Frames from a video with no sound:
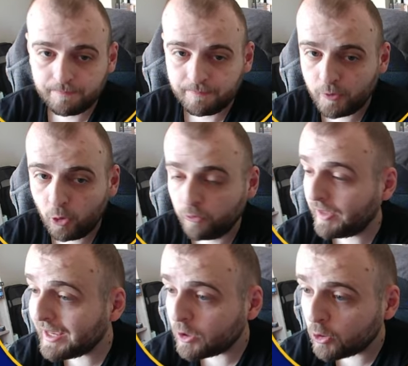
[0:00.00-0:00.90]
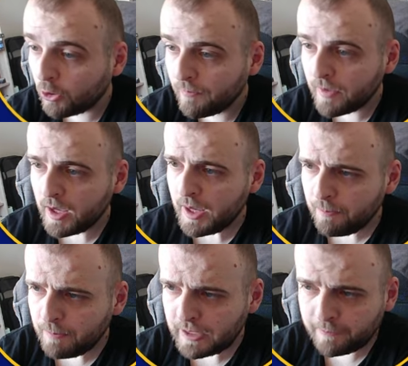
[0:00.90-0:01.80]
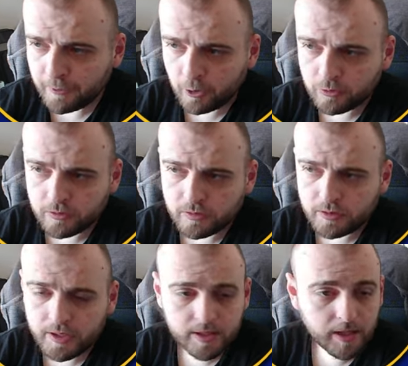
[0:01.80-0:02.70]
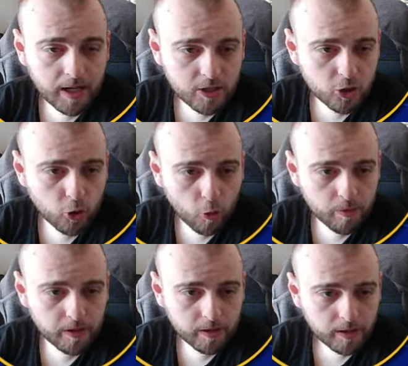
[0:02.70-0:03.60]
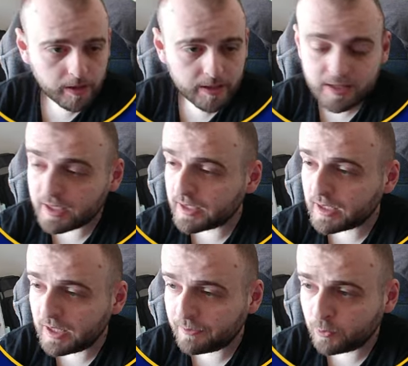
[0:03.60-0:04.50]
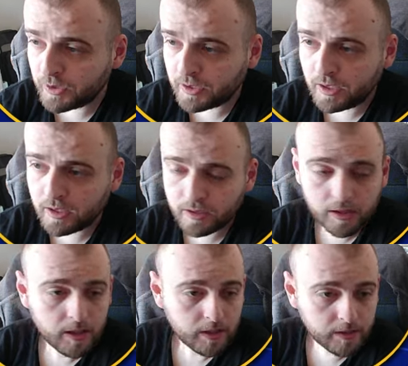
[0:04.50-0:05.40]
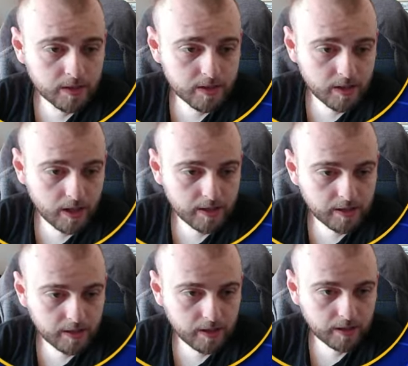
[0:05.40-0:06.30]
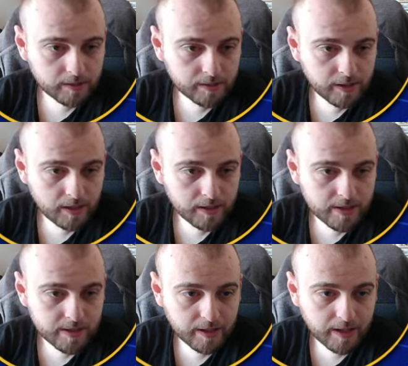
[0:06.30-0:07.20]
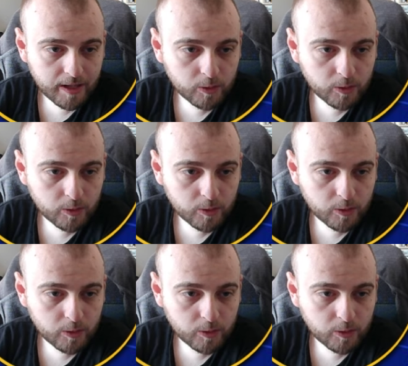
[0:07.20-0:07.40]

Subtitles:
No thank you. Midfield, this guy Zobir is their left winger. This guy Andrade is their right